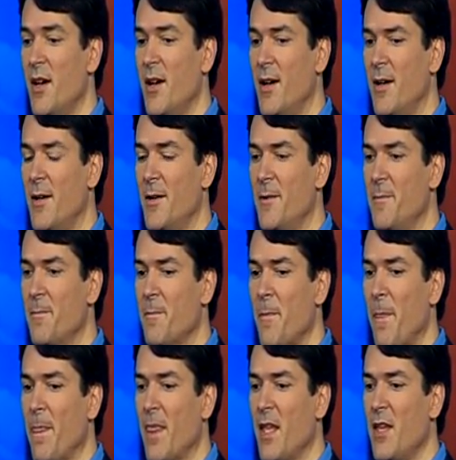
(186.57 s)

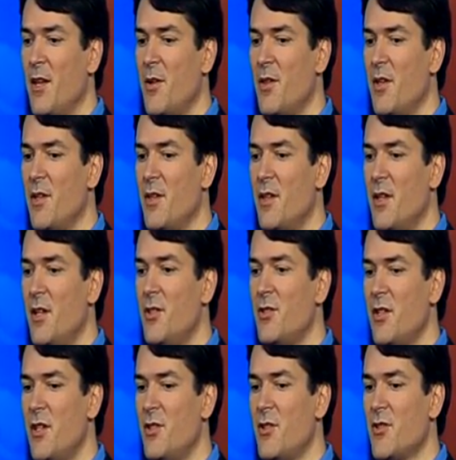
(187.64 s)
You know, the
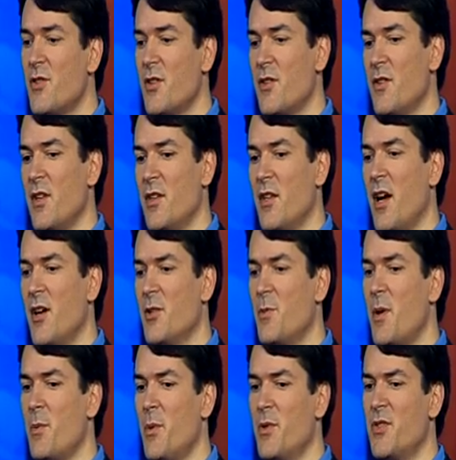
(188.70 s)
interesting thing there is
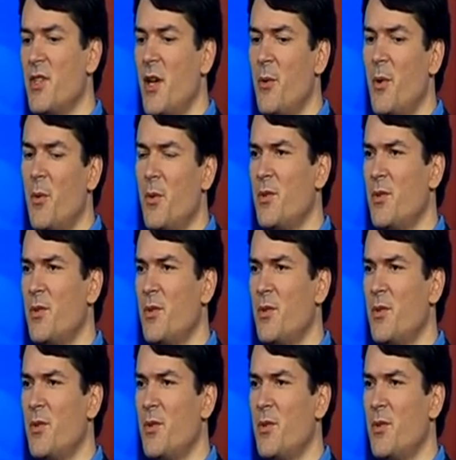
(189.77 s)
people would say, well,